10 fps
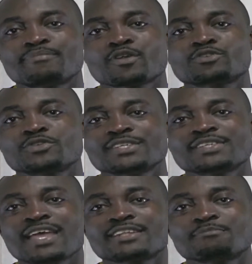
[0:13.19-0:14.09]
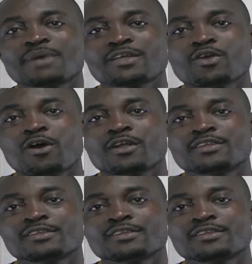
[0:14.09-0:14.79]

brought to this earth by God.